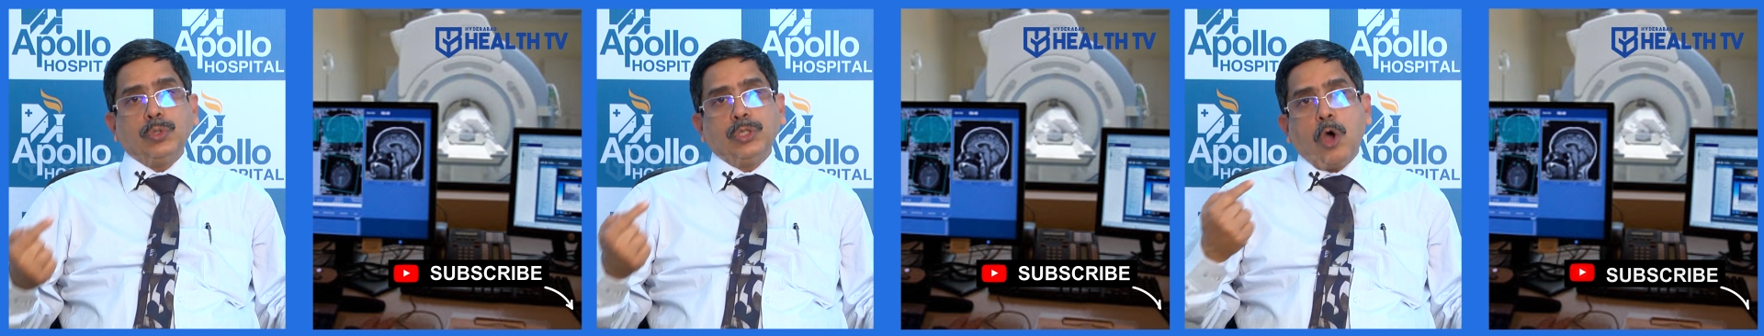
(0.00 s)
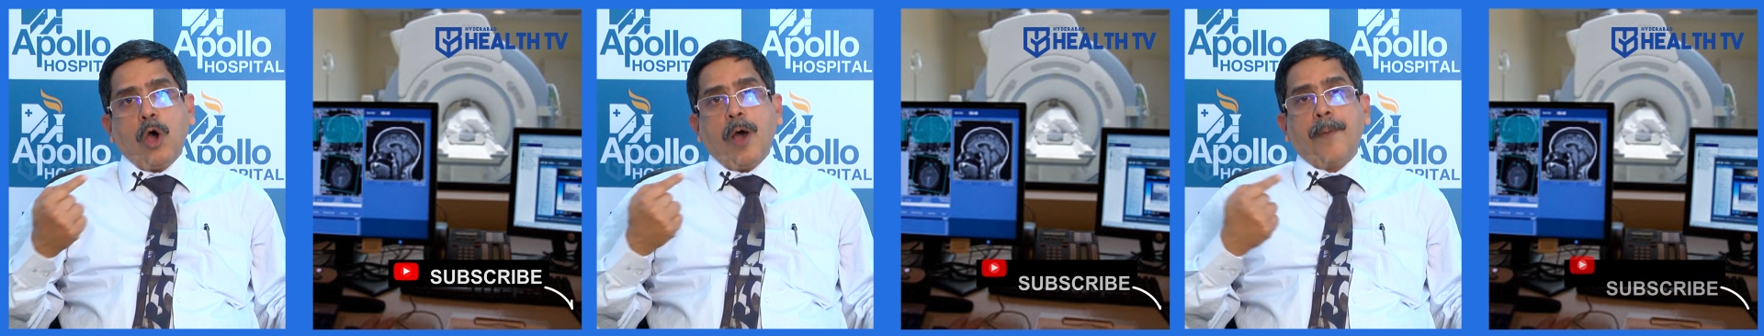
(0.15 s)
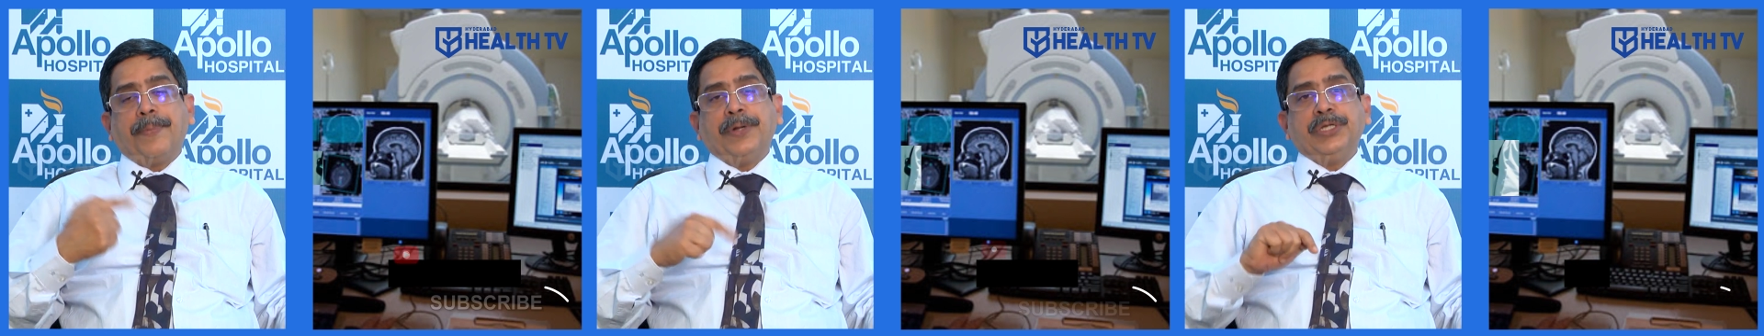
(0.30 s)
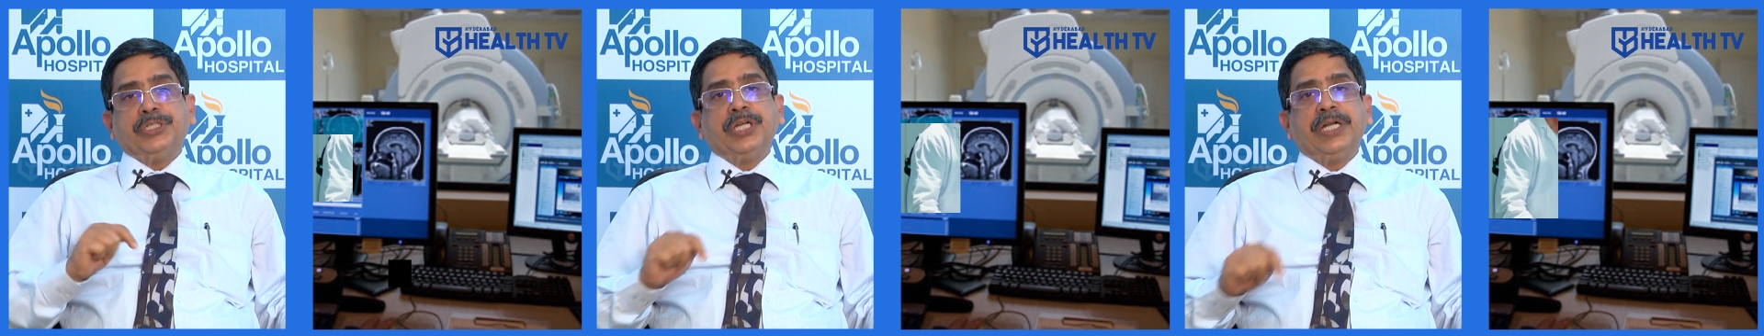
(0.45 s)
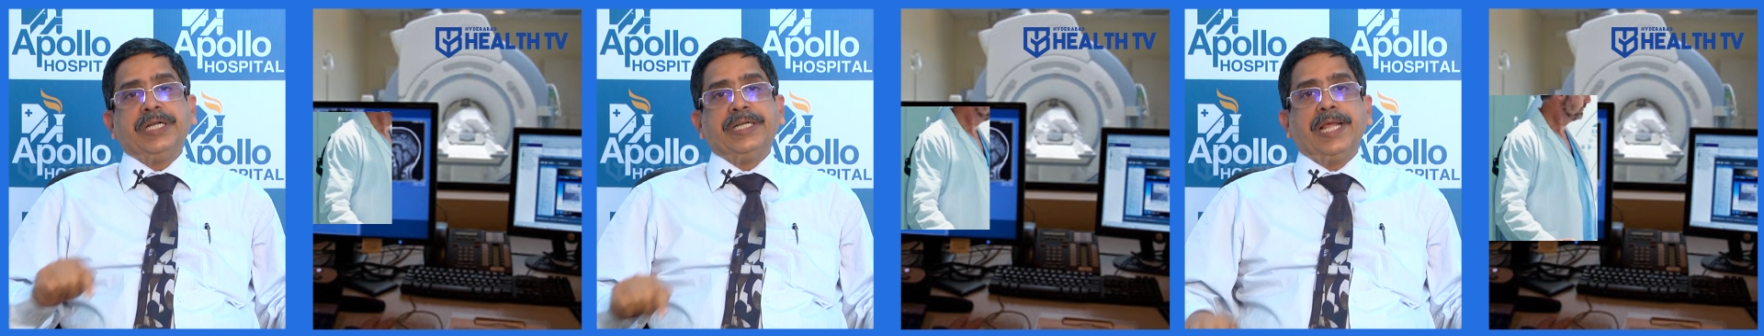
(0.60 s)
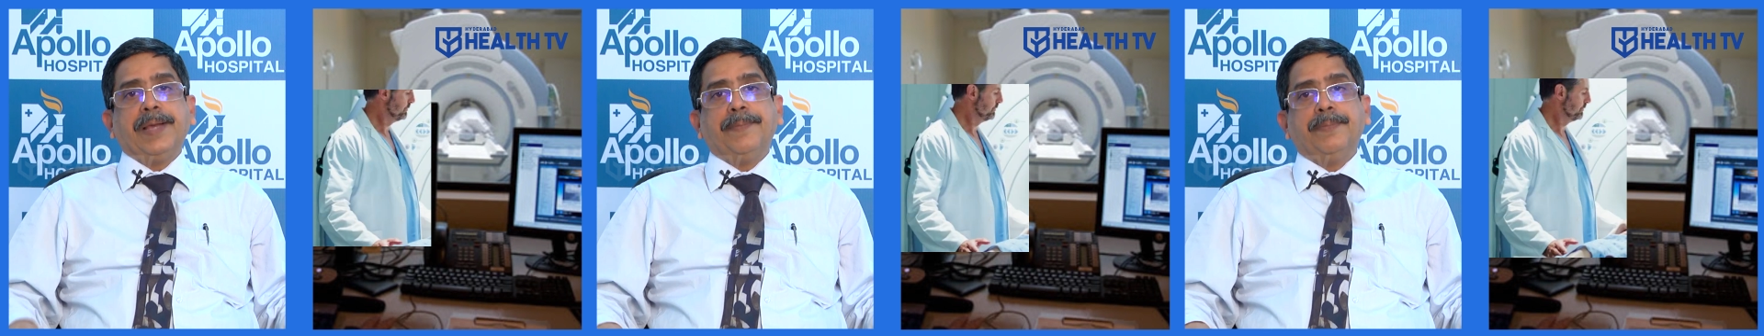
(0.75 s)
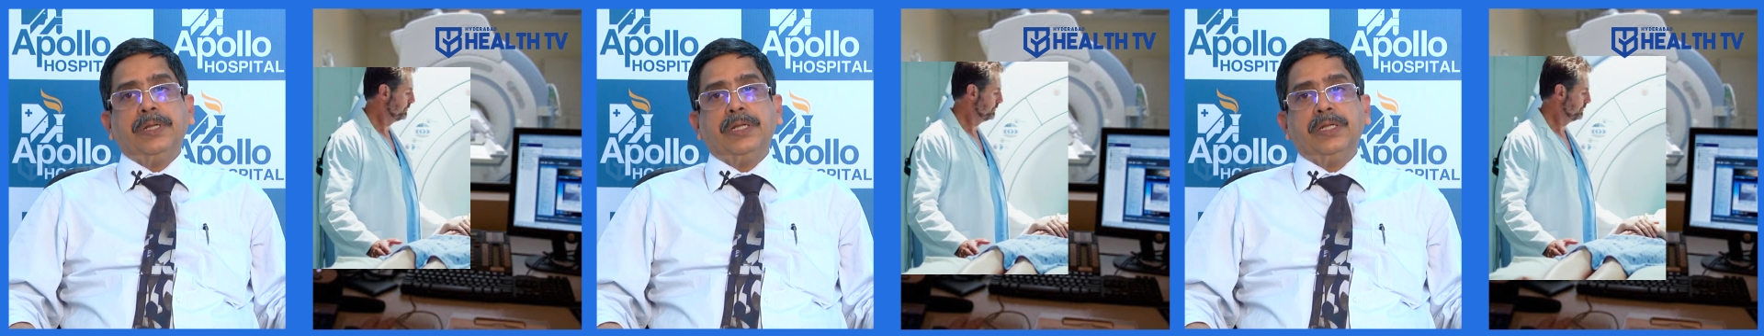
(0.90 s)
the operation
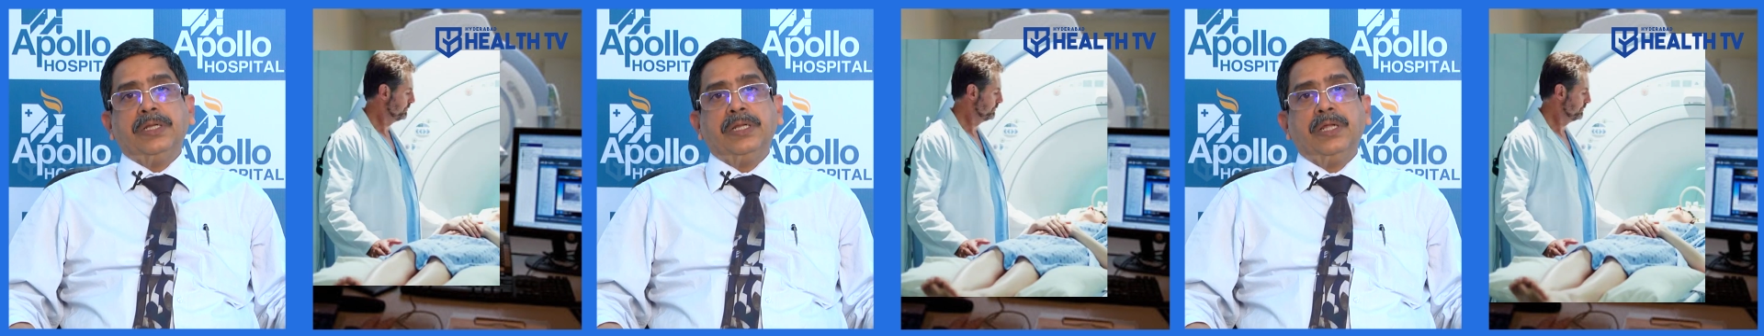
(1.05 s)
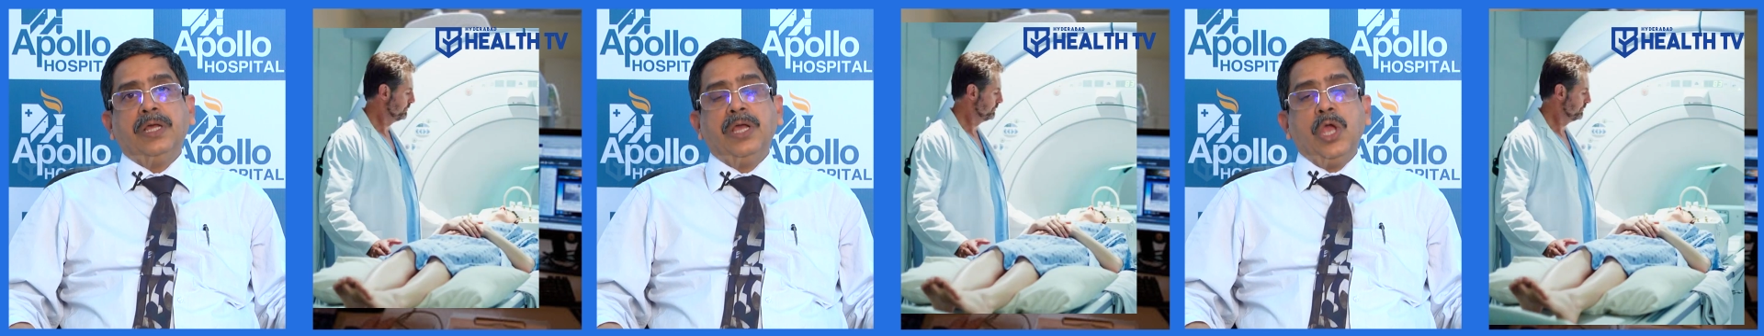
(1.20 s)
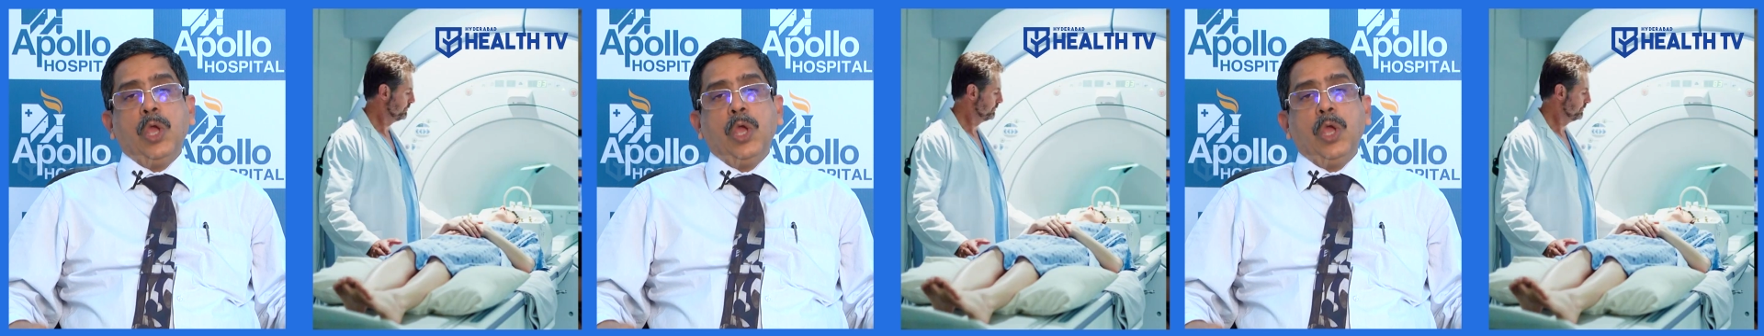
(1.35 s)
table